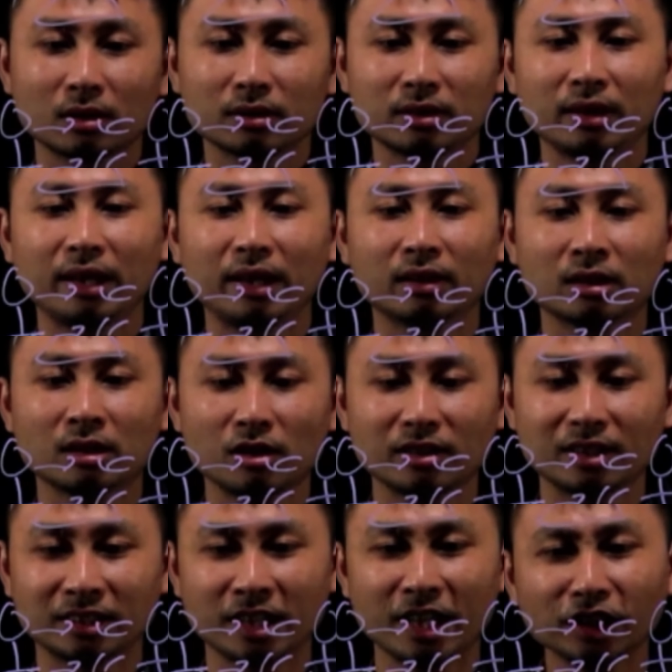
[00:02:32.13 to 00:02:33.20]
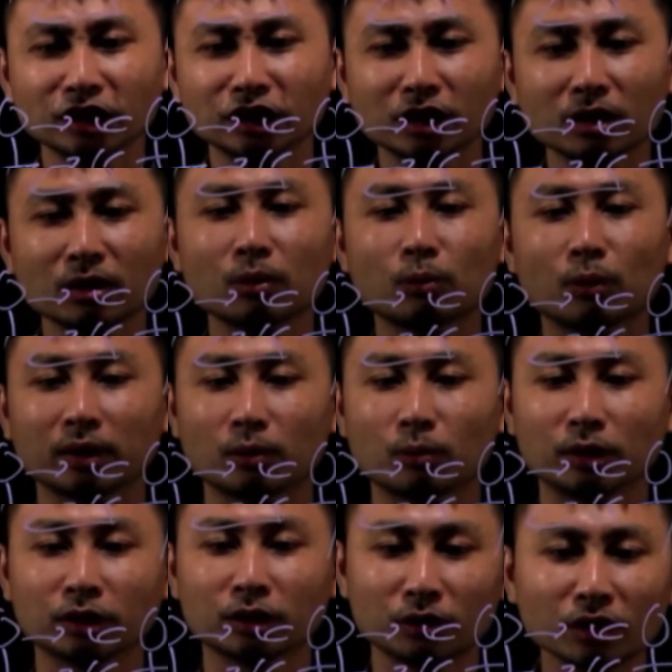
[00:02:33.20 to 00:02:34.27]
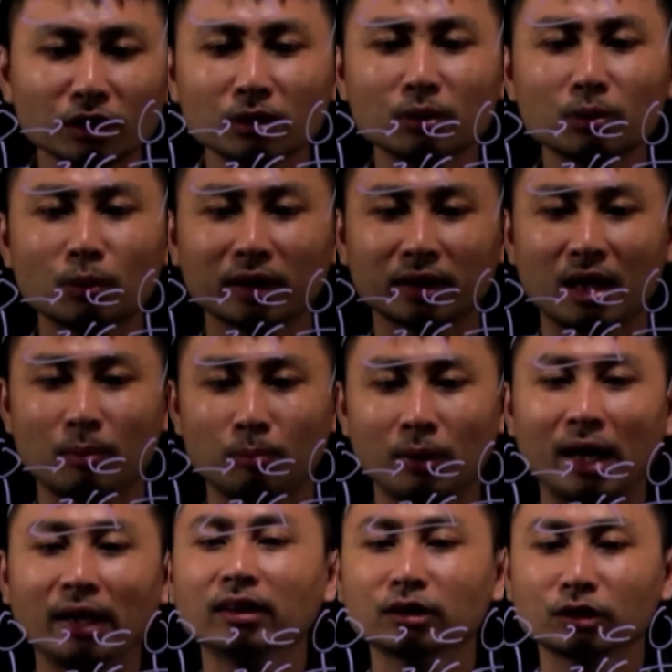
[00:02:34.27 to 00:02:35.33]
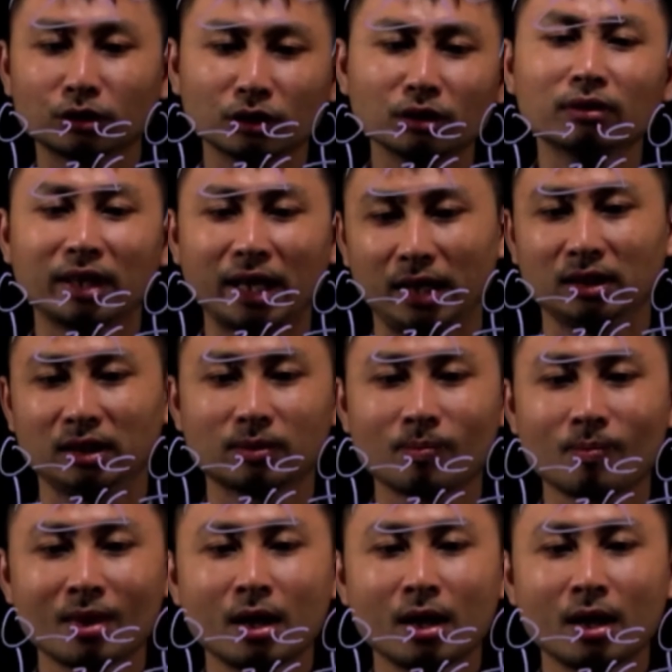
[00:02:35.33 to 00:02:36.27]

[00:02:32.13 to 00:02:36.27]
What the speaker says: their current attention, what they want to do, what they are planning to do next.